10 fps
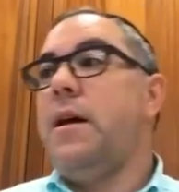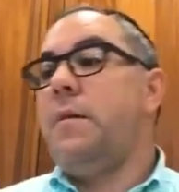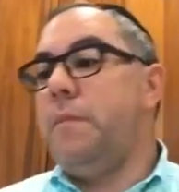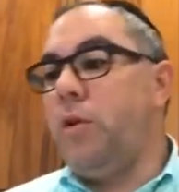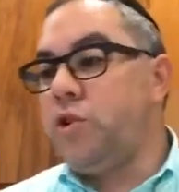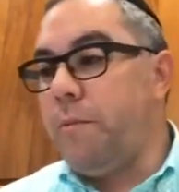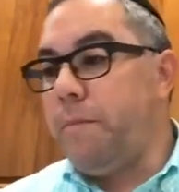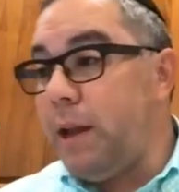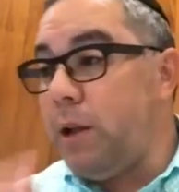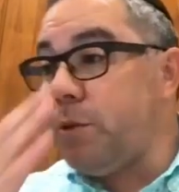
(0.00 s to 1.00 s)
Moshe
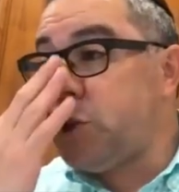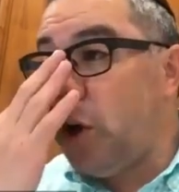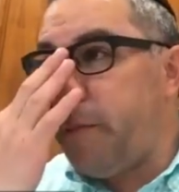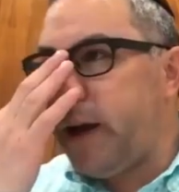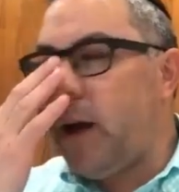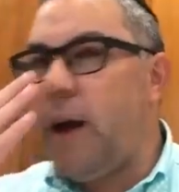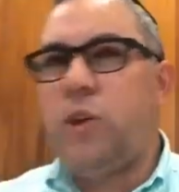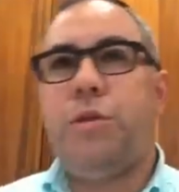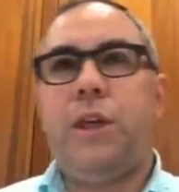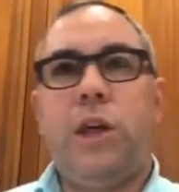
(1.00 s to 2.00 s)
Rabbeinu was told by God,
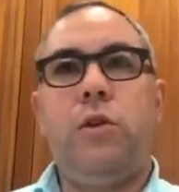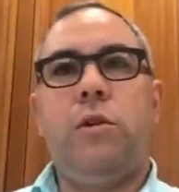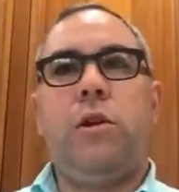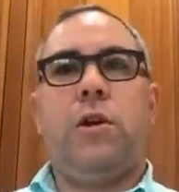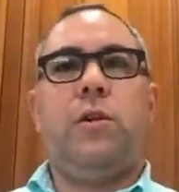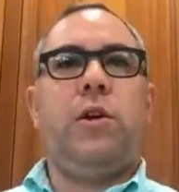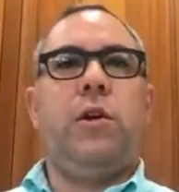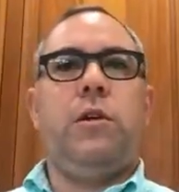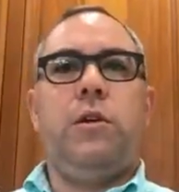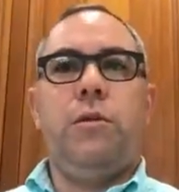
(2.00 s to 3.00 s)
you think
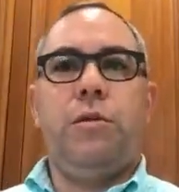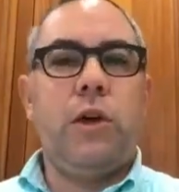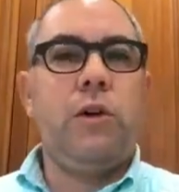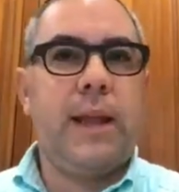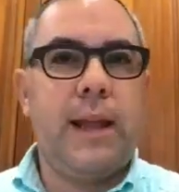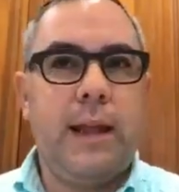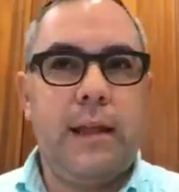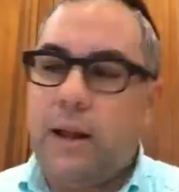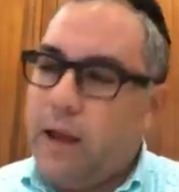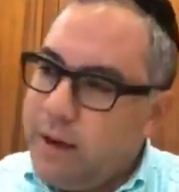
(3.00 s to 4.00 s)
you think you can't
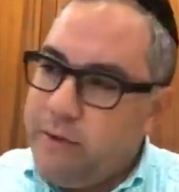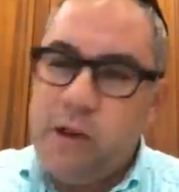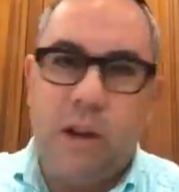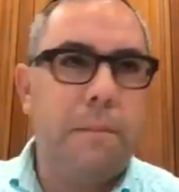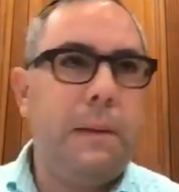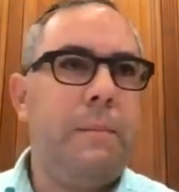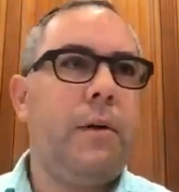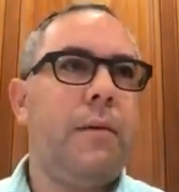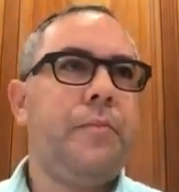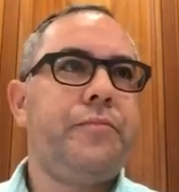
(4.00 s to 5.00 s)
handle it? I'll give it to other
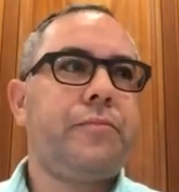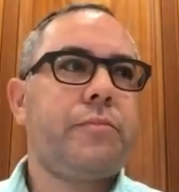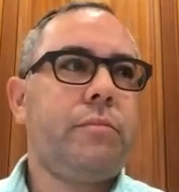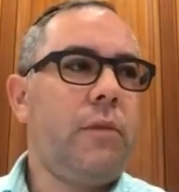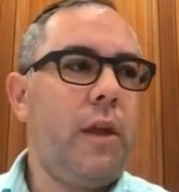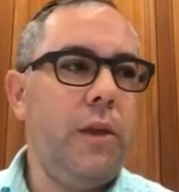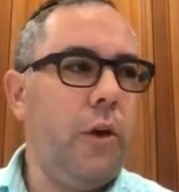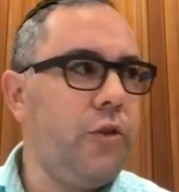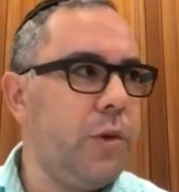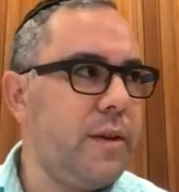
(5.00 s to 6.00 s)
people.
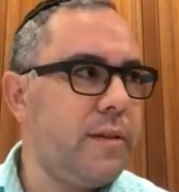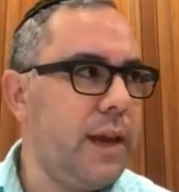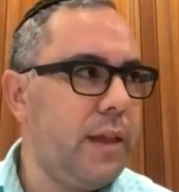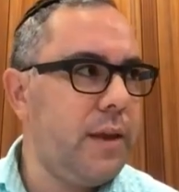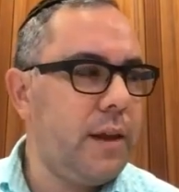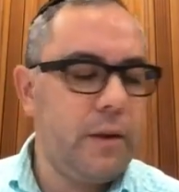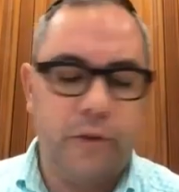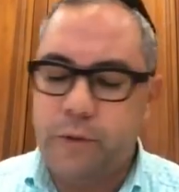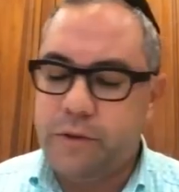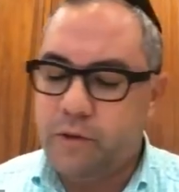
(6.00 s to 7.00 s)
Yehoshua doesn't get that.
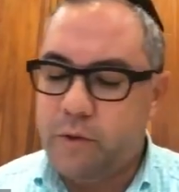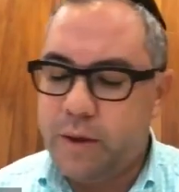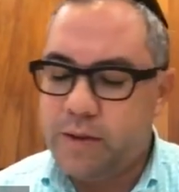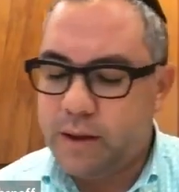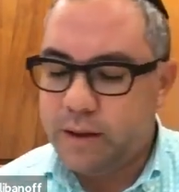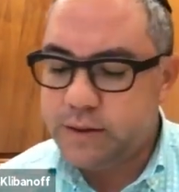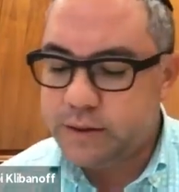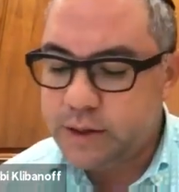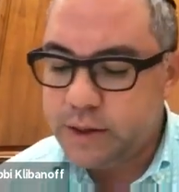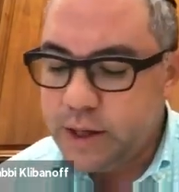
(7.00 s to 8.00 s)
Yehoshua still remains
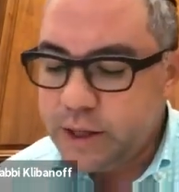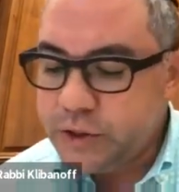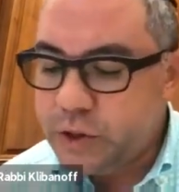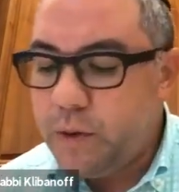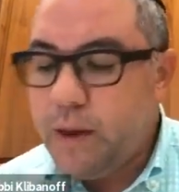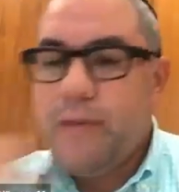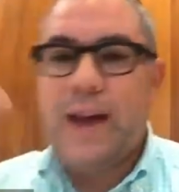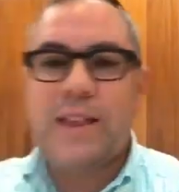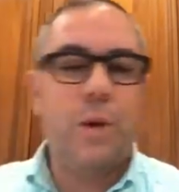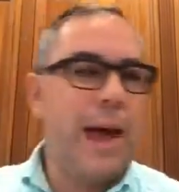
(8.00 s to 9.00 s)
zealous. So
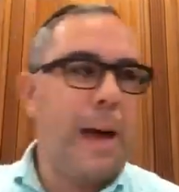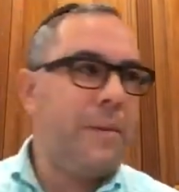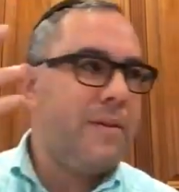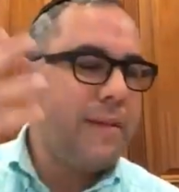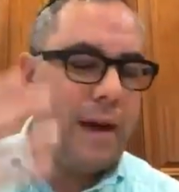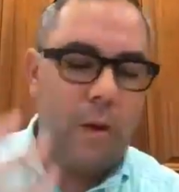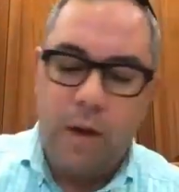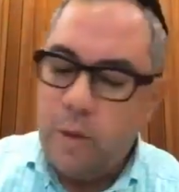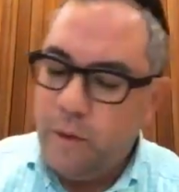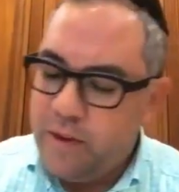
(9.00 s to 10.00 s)
that's what happens now
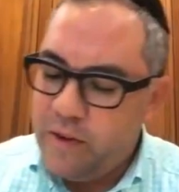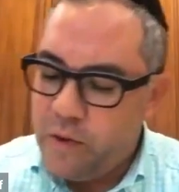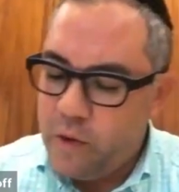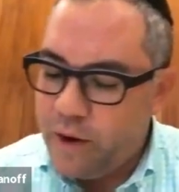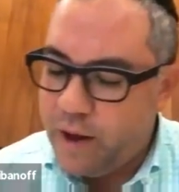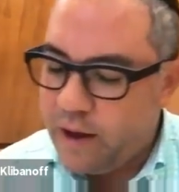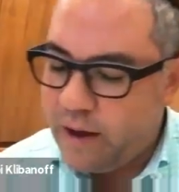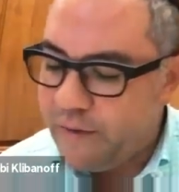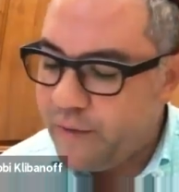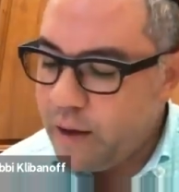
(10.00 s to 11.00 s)
with this story
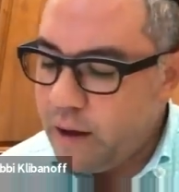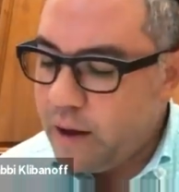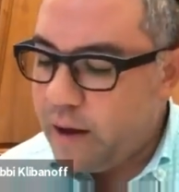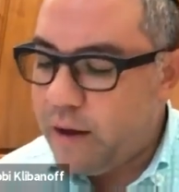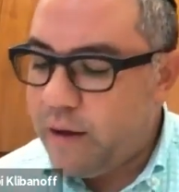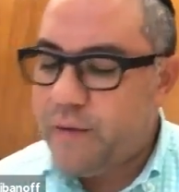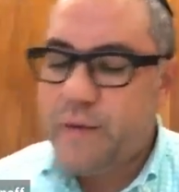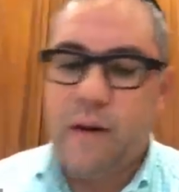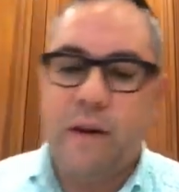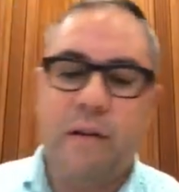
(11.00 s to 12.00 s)
of
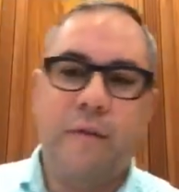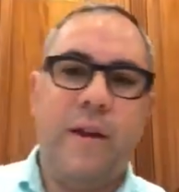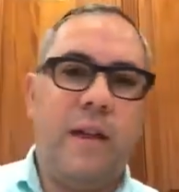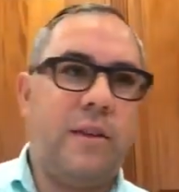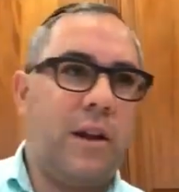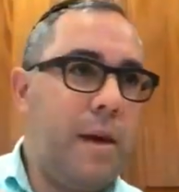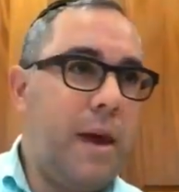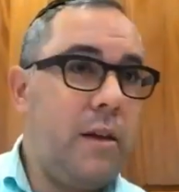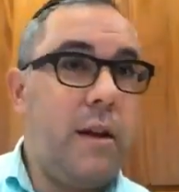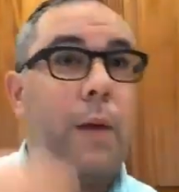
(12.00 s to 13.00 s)
Eldad and
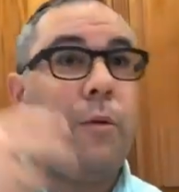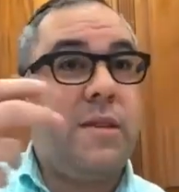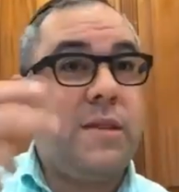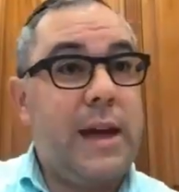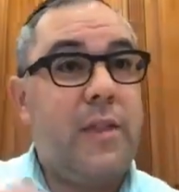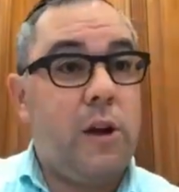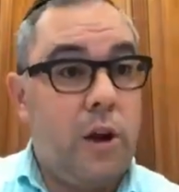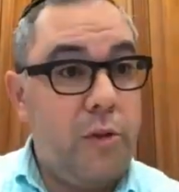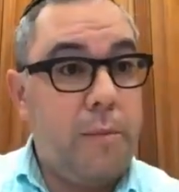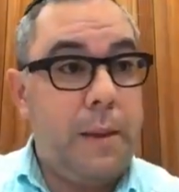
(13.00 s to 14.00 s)
Medad, and we see now that
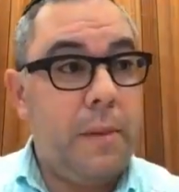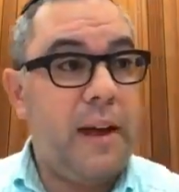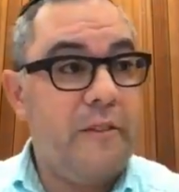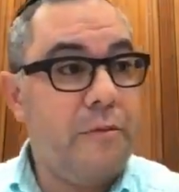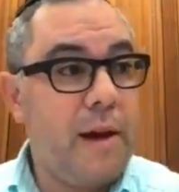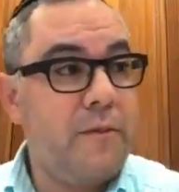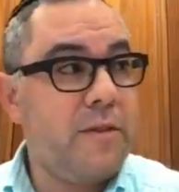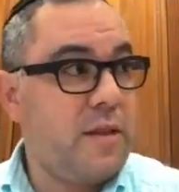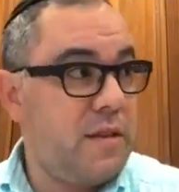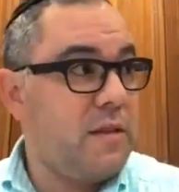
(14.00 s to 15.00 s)
other people have
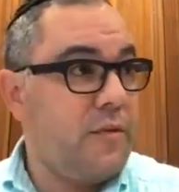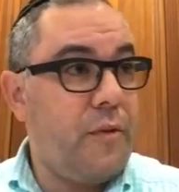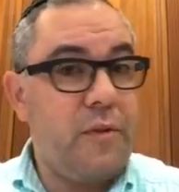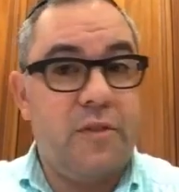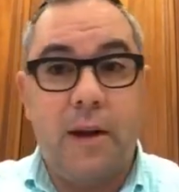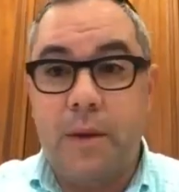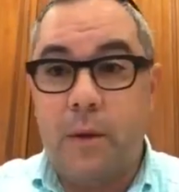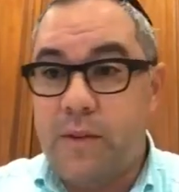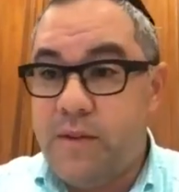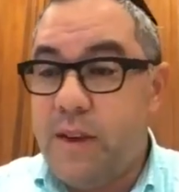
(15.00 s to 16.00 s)
prophecy. This is the first time that
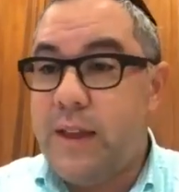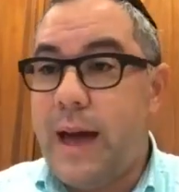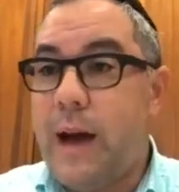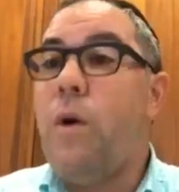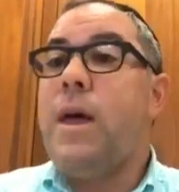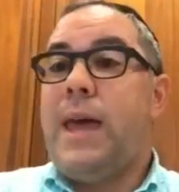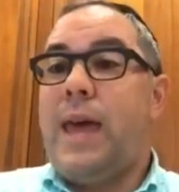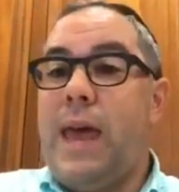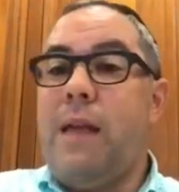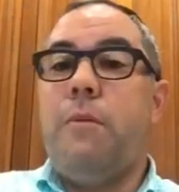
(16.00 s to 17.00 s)
we see now
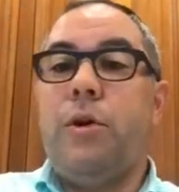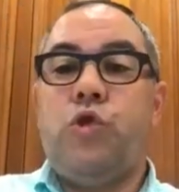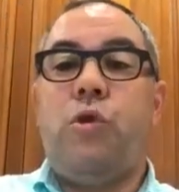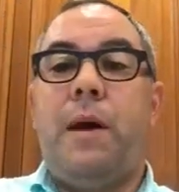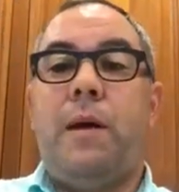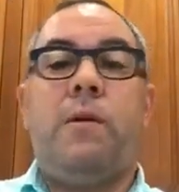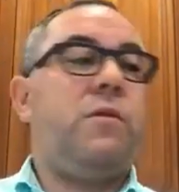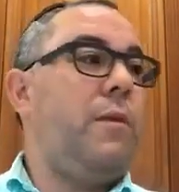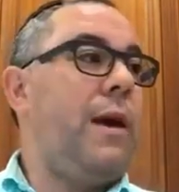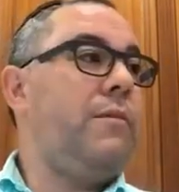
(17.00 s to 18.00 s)
in Moshe Rabbeinu's
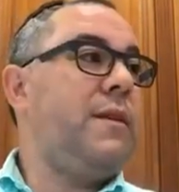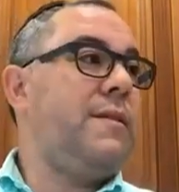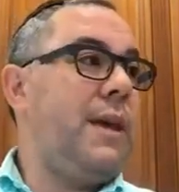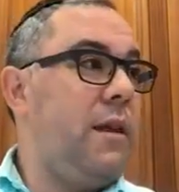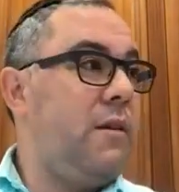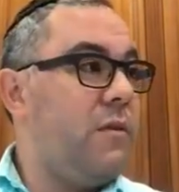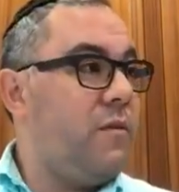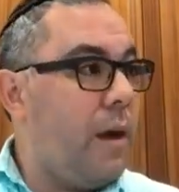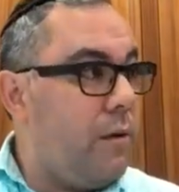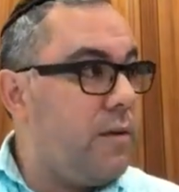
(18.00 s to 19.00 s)
surroundings, in his
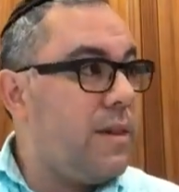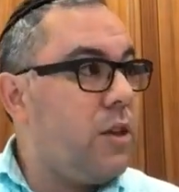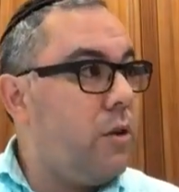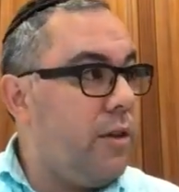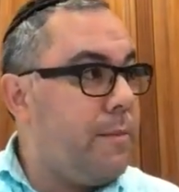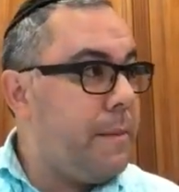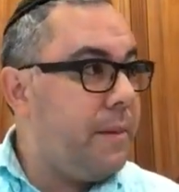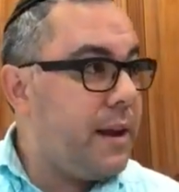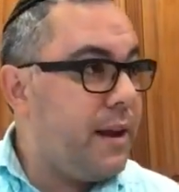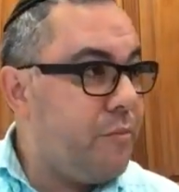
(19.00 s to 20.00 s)
environments, that there are other people
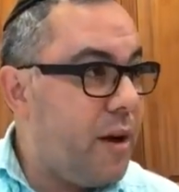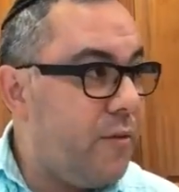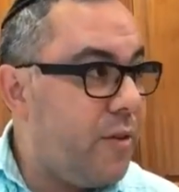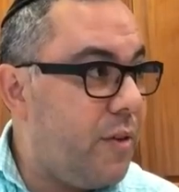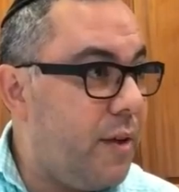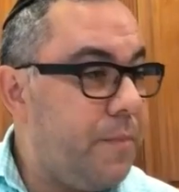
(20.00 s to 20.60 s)
that have prophecy.